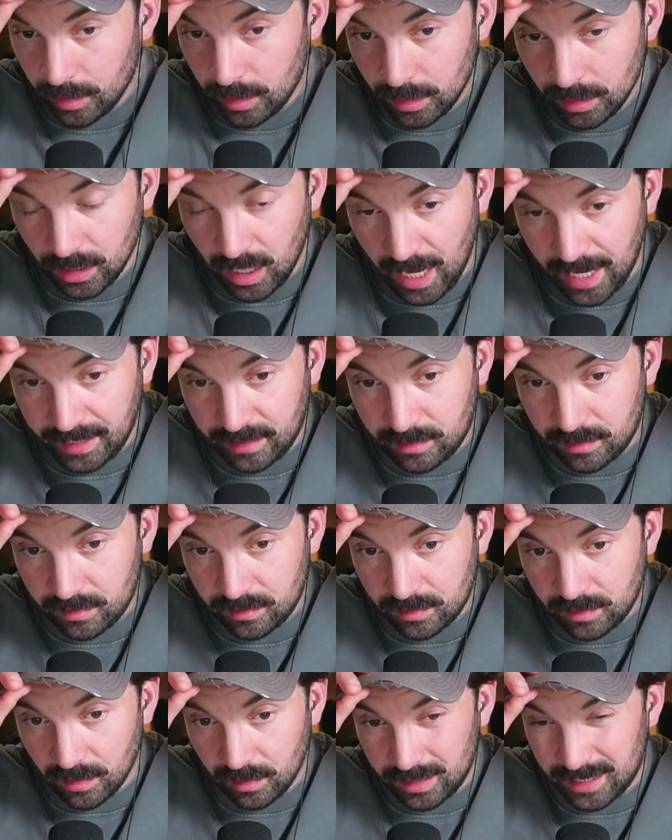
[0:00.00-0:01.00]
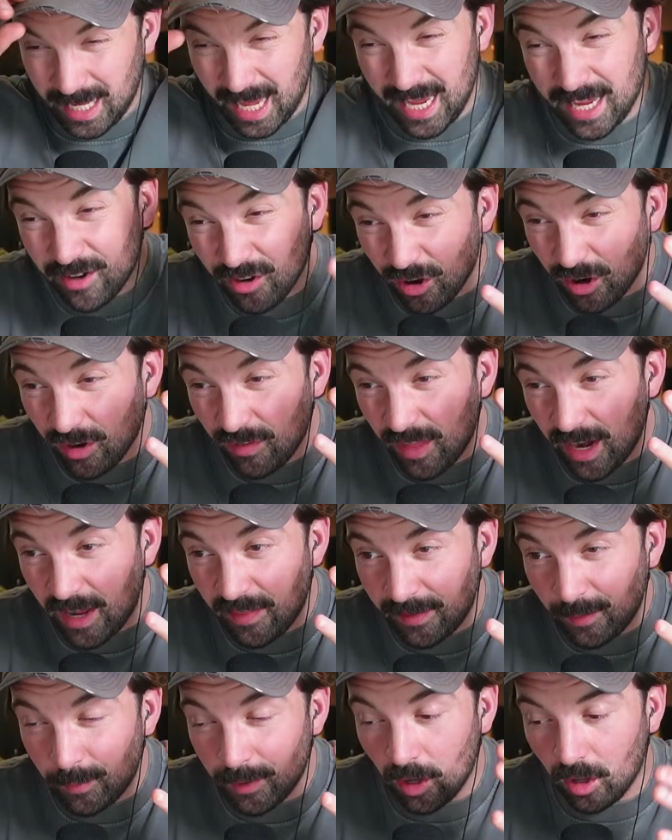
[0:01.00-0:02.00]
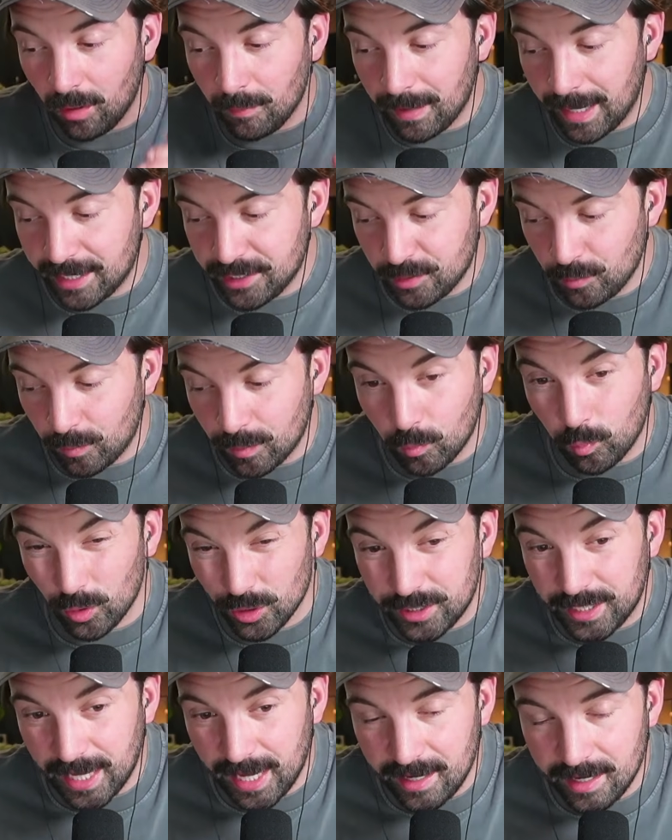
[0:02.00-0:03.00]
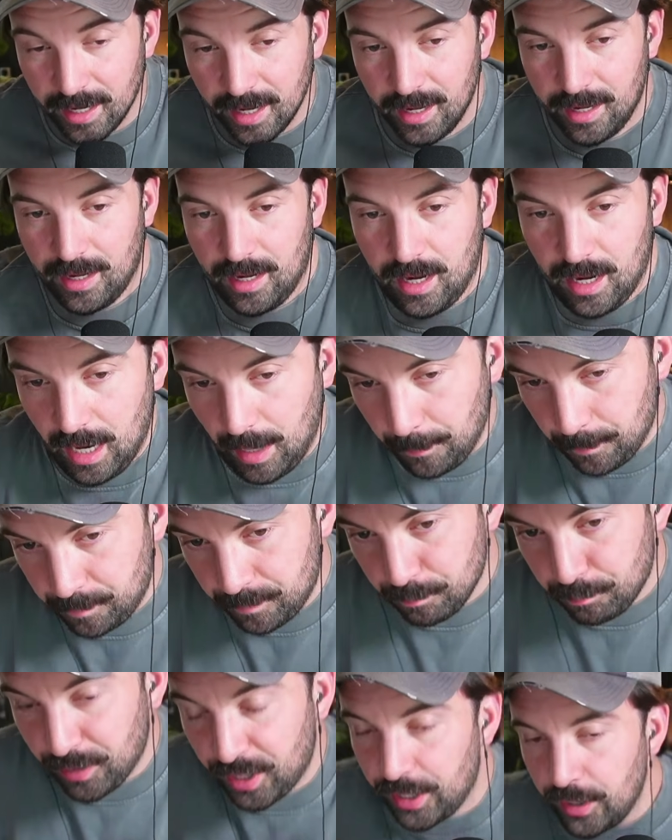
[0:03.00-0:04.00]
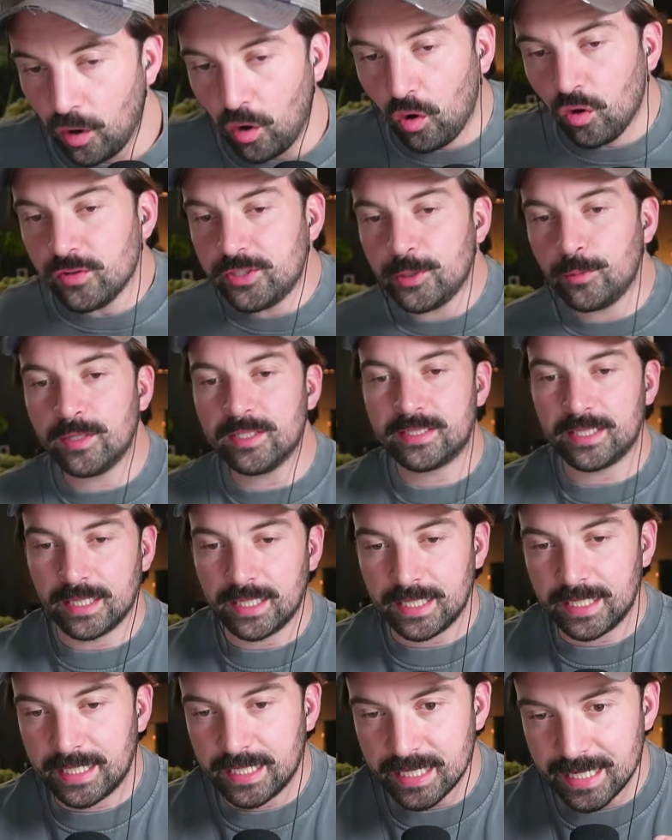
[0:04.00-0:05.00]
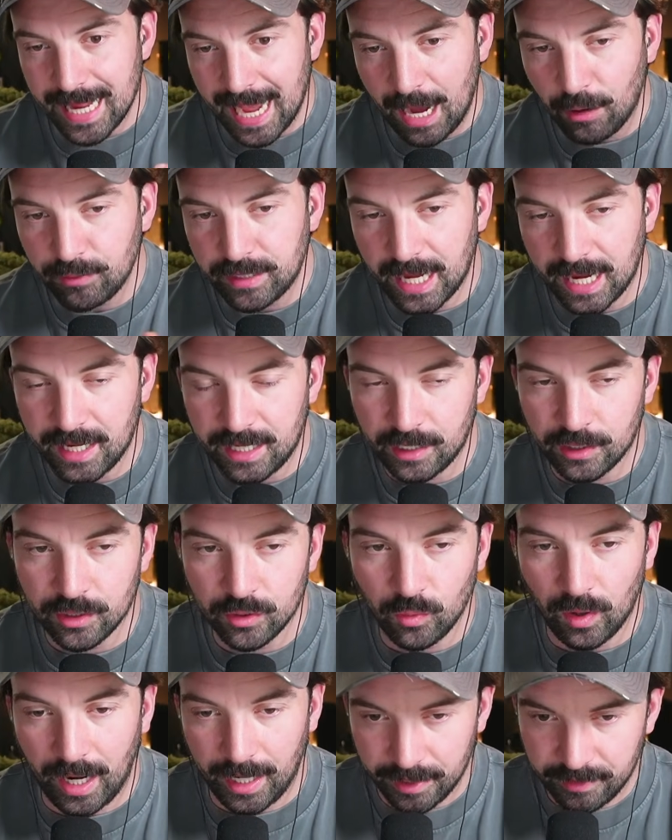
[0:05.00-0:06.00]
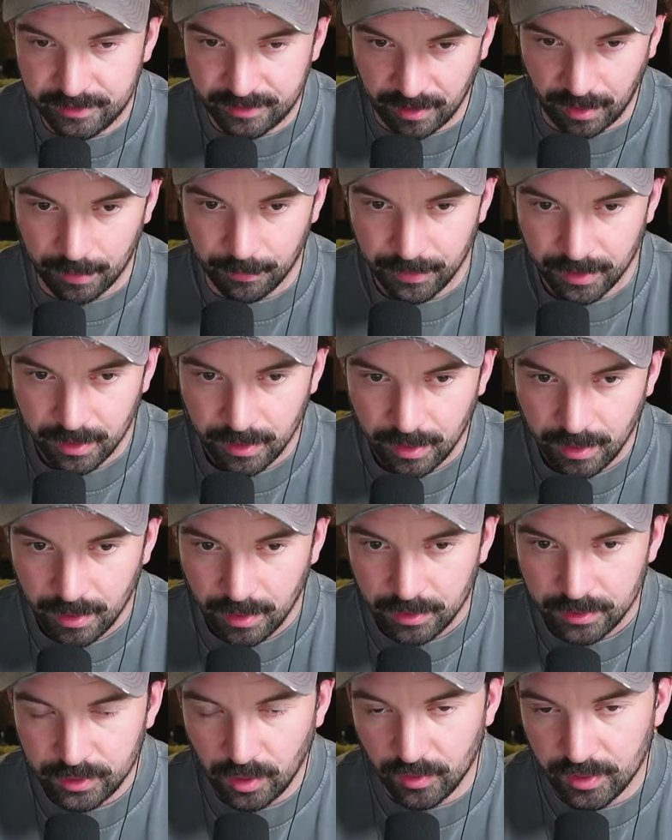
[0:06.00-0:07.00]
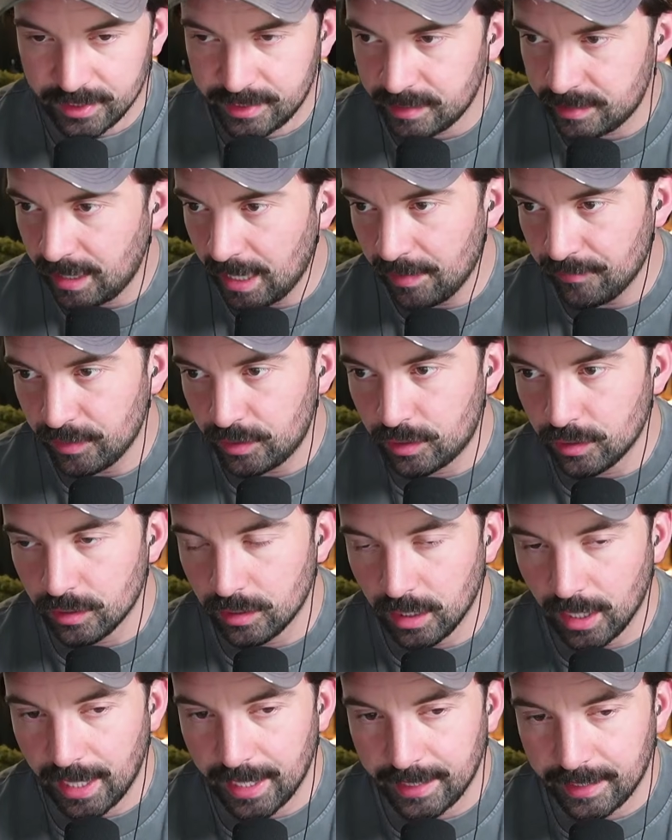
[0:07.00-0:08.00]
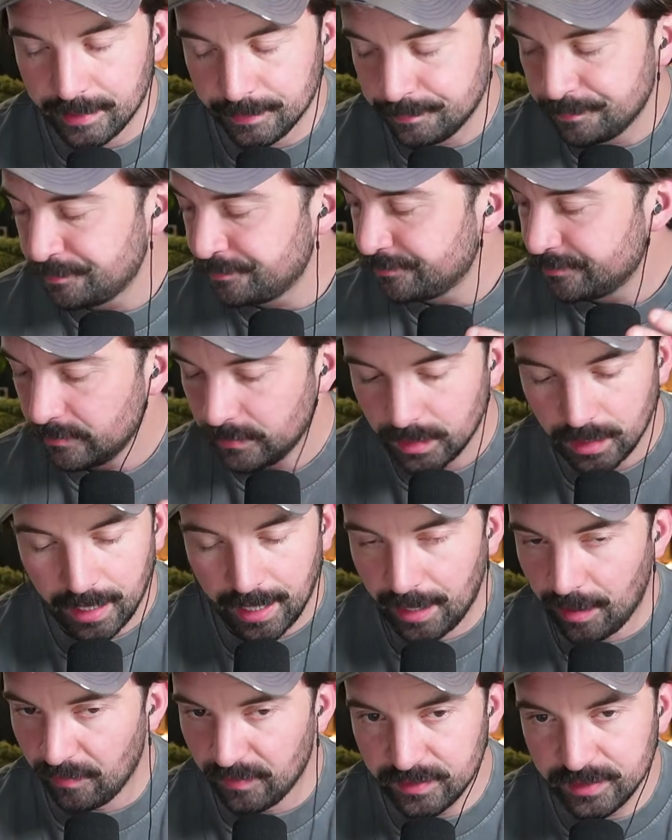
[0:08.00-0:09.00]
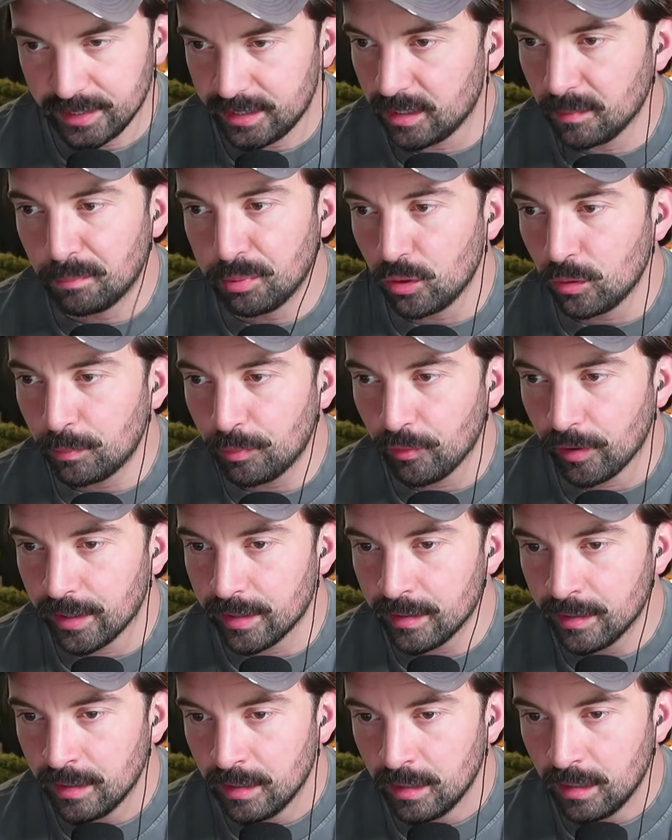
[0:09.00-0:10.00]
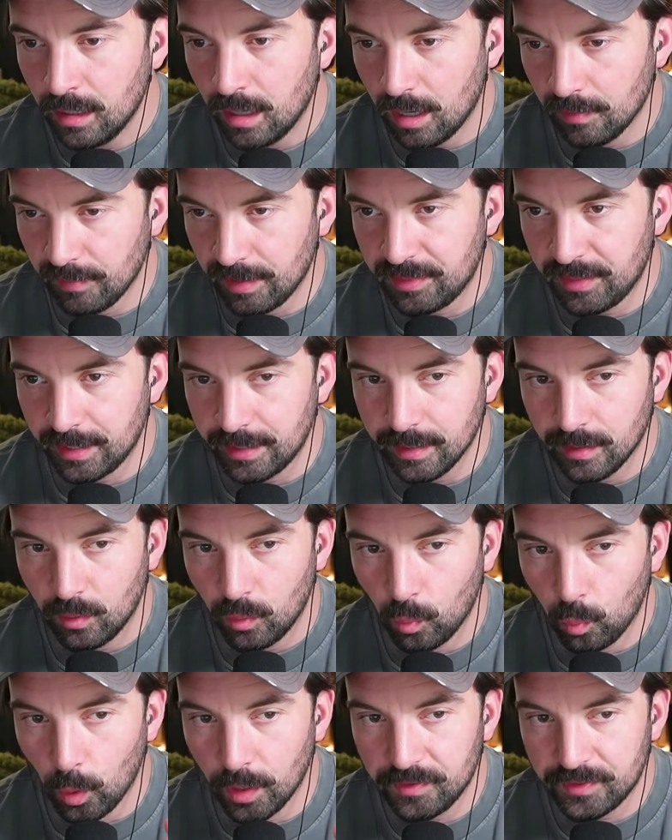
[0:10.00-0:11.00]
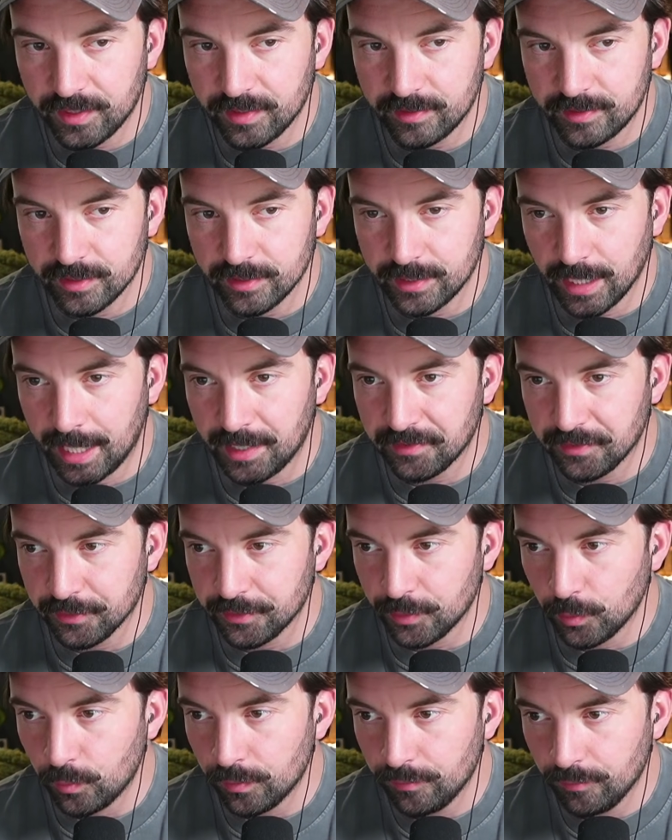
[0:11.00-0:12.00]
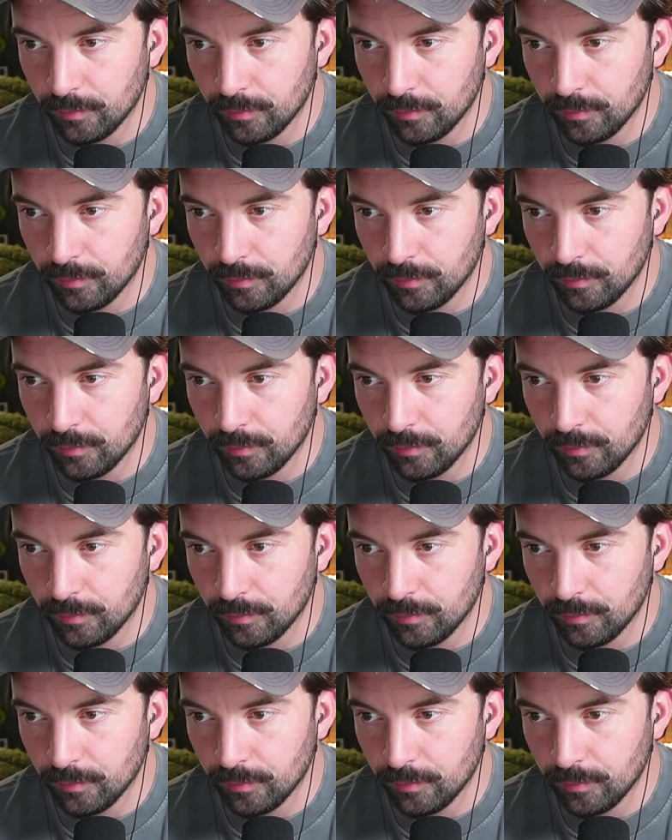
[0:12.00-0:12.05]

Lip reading: like the Gator that I think we all imagine we would get. But it also is now gaining a new ice type. So this is kind of a good, this is like the blueprint of, I think, what these designs are doing for